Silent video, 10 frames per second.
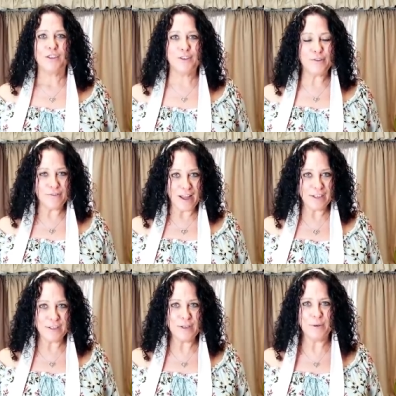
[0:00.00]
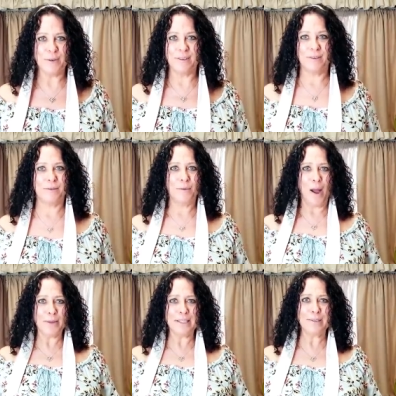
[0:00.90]
So fondue,
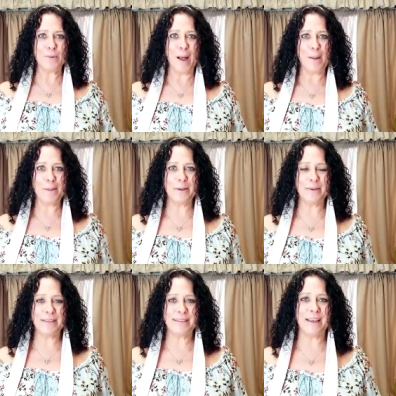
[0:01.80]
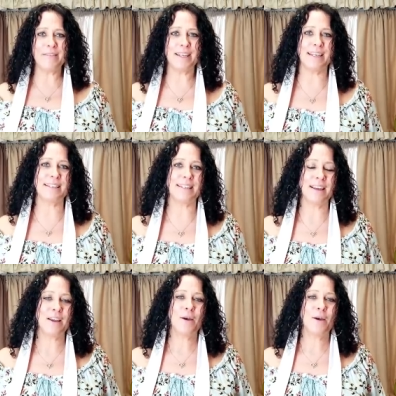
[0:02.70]
why was it so popular in the 70s?